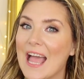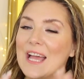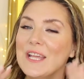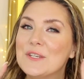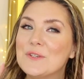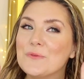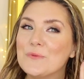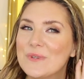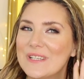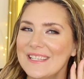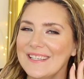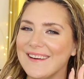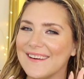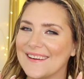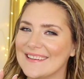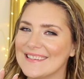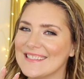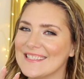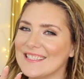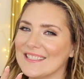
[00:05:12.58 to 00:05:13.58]
And we
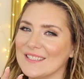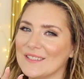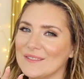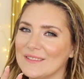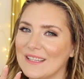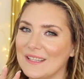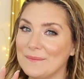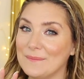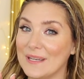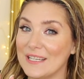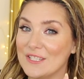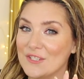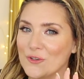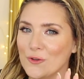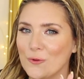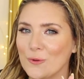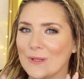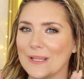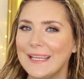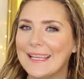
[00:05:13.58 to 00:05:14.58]
are slowly but
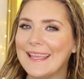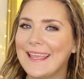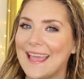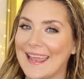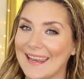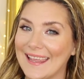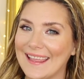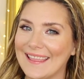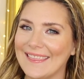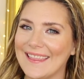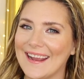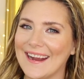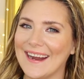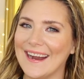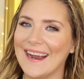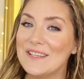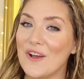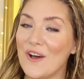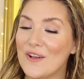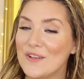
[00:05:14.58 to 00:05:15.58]
surely getting
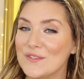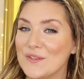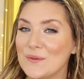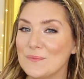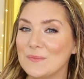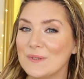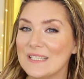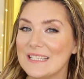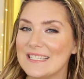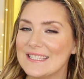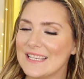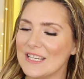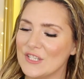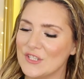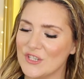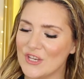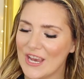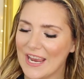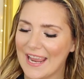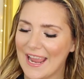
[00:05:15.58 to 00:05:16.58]
there. And also, please
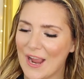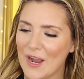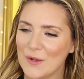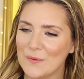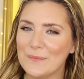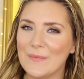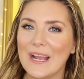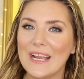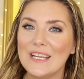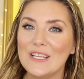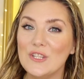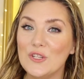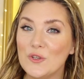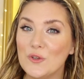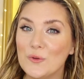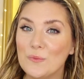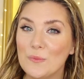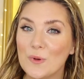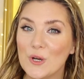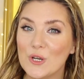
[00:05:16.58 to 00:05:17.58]
check out my
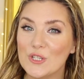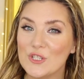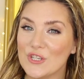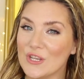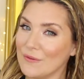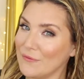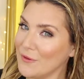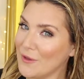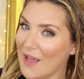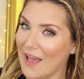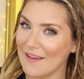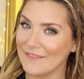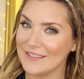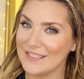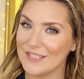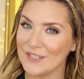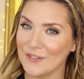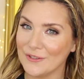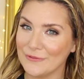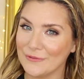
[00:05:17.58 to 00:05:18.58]
new merch. If you
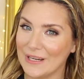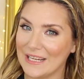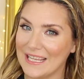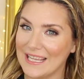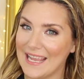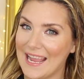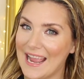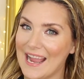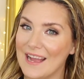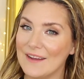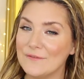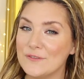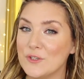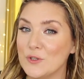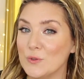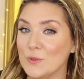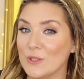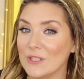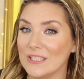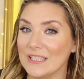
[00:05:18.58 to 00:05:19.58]
haven't already, I have
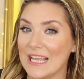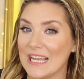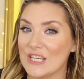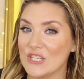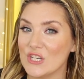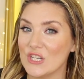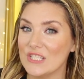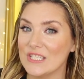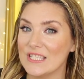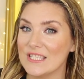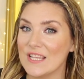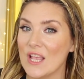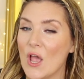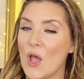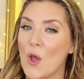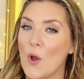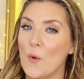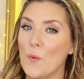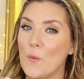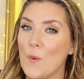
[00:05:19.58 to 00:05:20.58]
two collections.
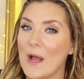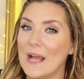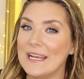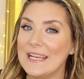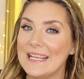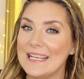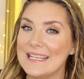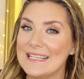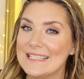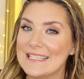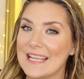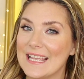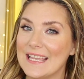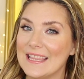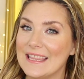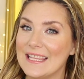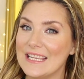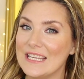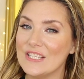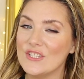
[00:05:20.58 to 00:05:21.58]
One is
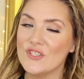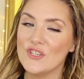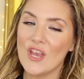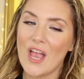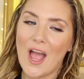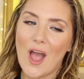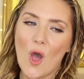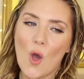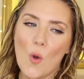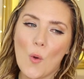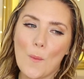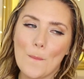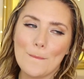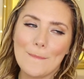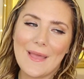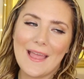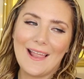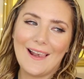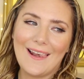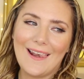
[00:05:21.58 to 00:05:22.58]
the Ciao
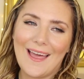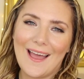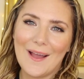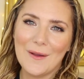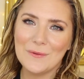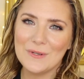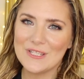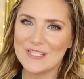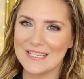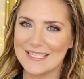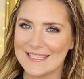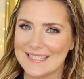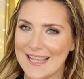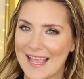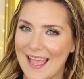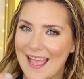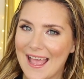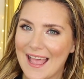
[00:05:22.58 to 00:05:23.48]
Bella, which is